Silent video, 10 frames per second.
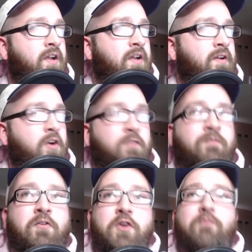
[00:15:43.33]
felt
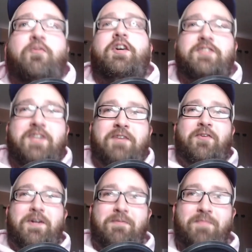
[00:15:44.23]
good for us, sucked for
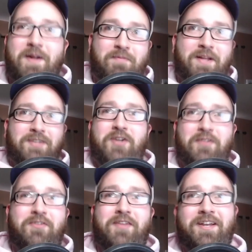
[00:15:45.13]
him. I'm like trying to
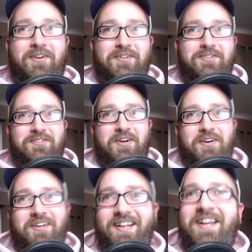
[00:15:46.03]
think and also talk.
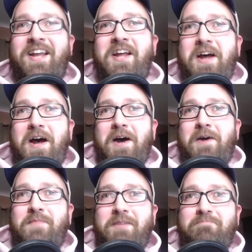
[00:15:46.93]

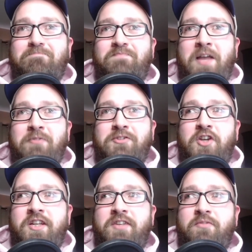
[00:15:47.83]
But that was
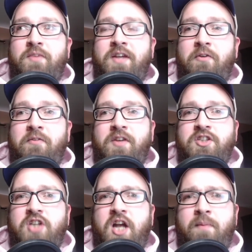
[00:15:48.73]
good. We got a revenge.
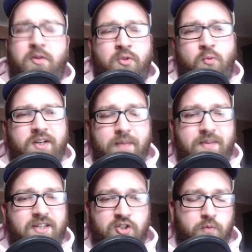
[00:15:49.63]
But the one game he
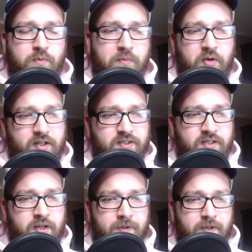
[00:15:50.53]
super bricked.
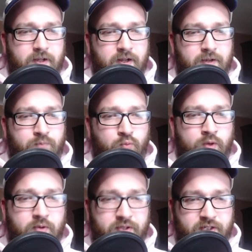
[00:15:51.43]
We
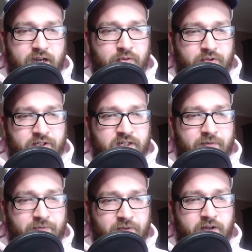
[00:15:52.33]
won the die roll this time
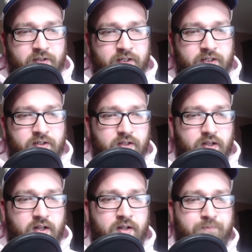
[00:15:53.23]
finally.
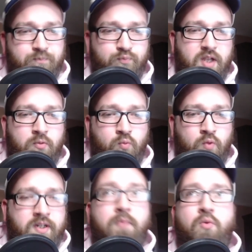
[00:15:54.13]
And won
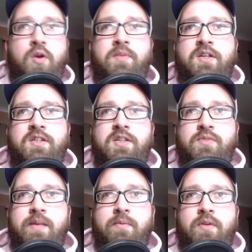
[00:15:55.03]
game 1 because he wasn't
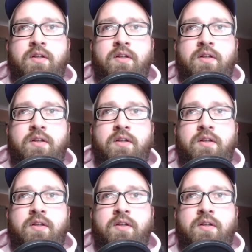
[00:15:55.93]
able to